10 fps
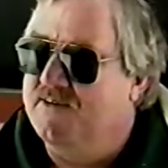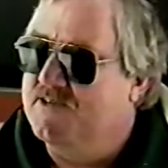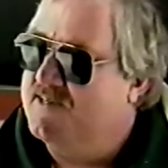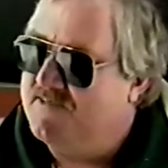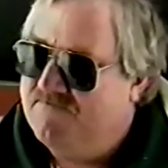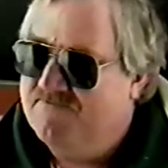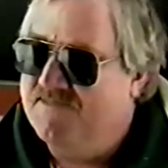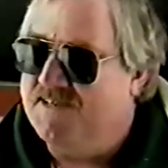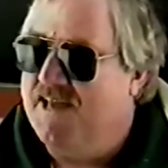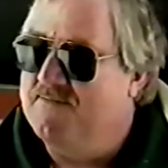and you just
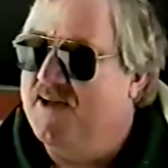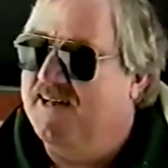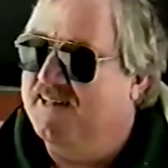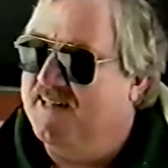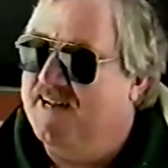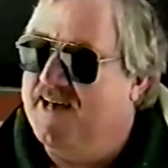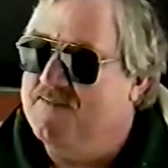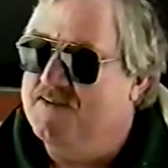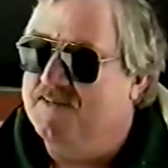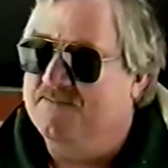stand back and let it happen.